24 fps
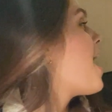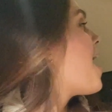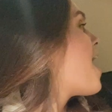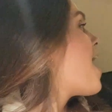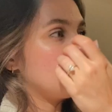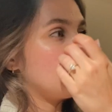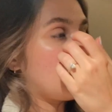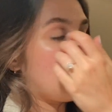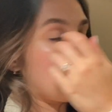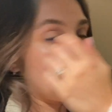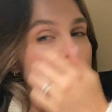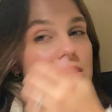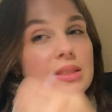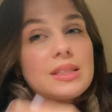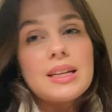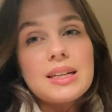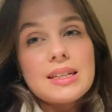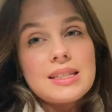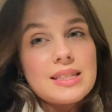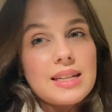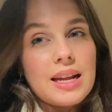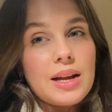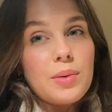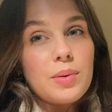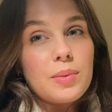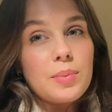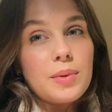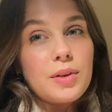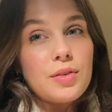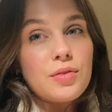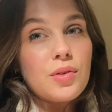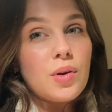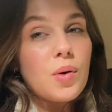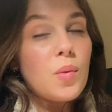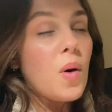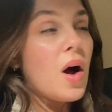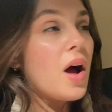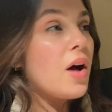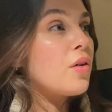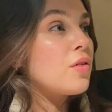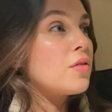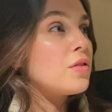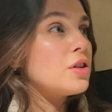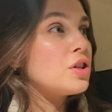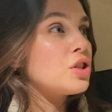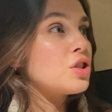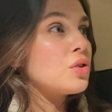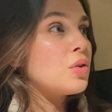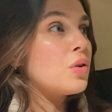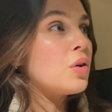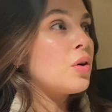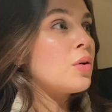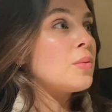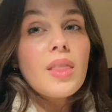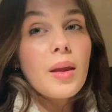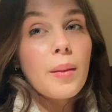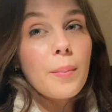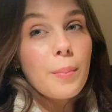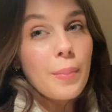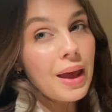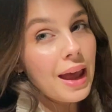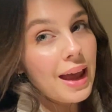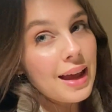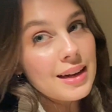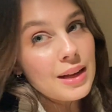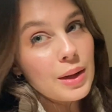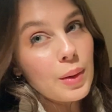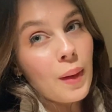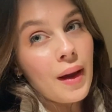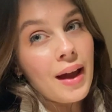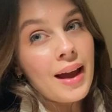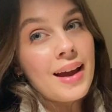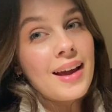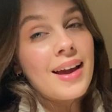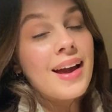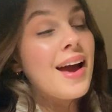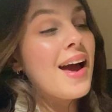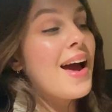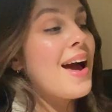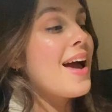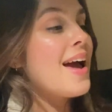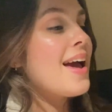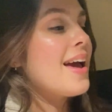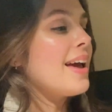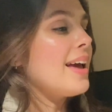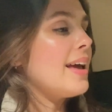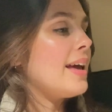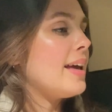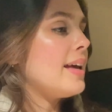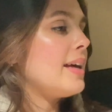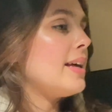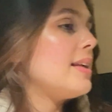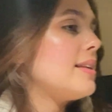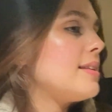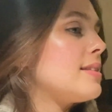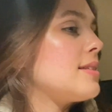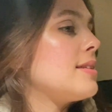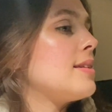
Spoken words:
That one's gonna stay with me for a while for sure. But anyway, it is